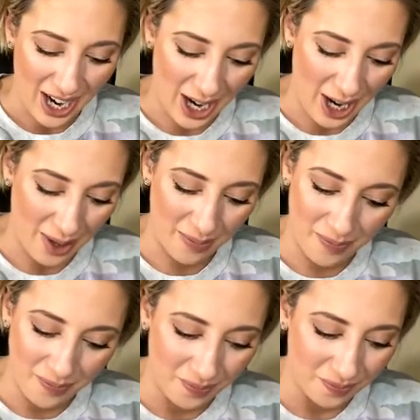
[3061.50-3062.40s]

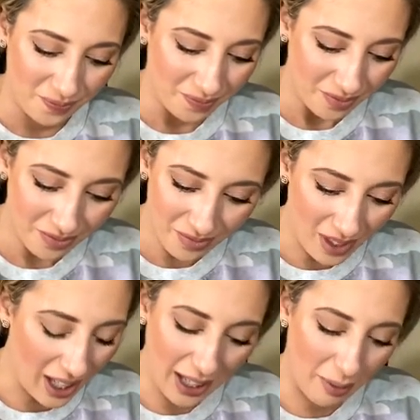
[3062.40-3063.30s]
Um,
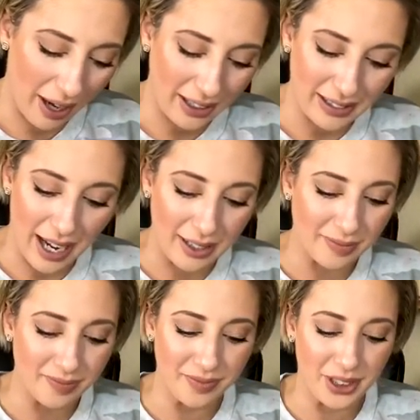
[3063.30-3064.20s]
anyway, yeah.
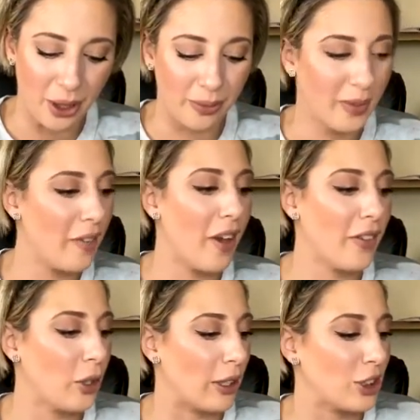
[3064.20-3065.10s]
So if you
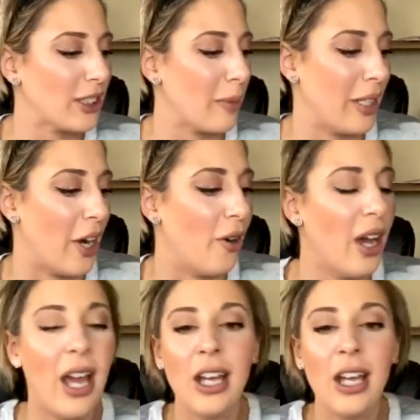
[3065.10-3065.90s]
have any questions, let me know.